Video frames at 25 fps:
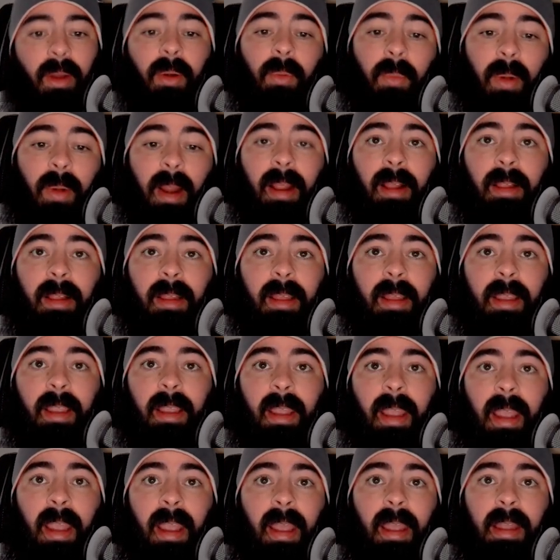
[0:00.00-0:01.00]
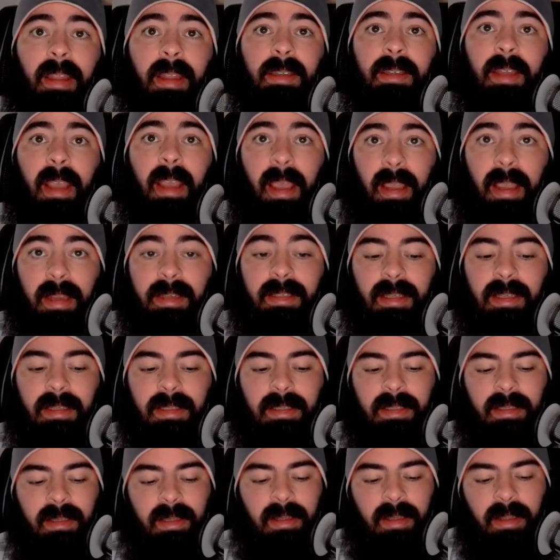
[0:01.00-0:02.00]
right-click, and
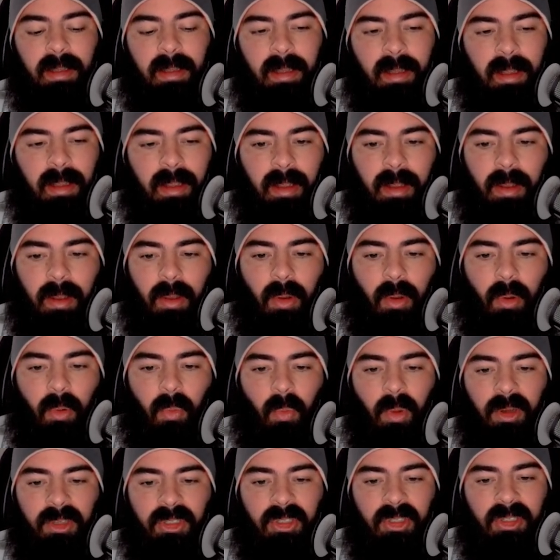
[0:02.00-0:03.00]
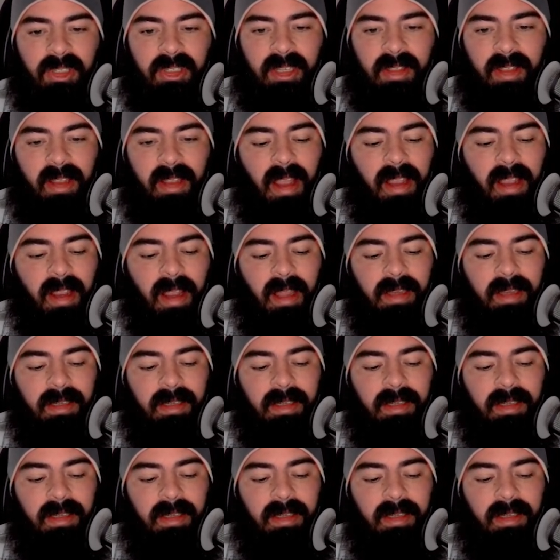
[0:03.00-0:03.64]
exit. Once you see the icon